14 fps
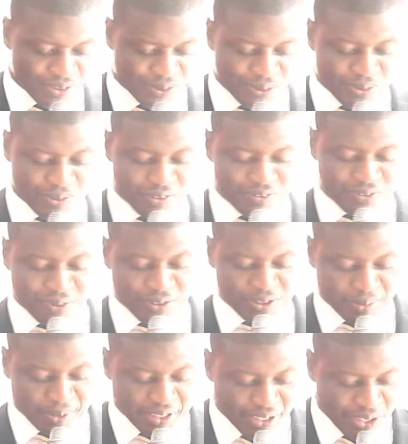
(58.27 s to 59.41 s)
of course,
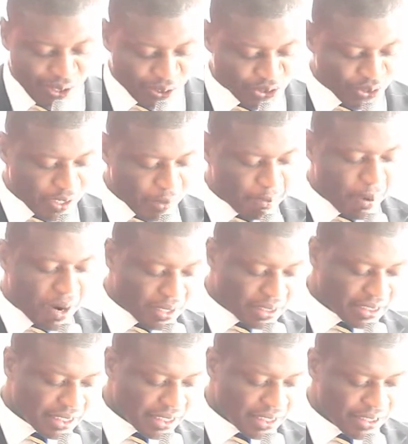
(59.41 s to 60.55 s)
but also a
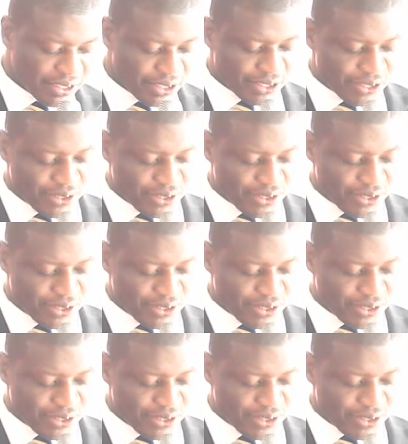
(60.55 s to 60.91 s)
partner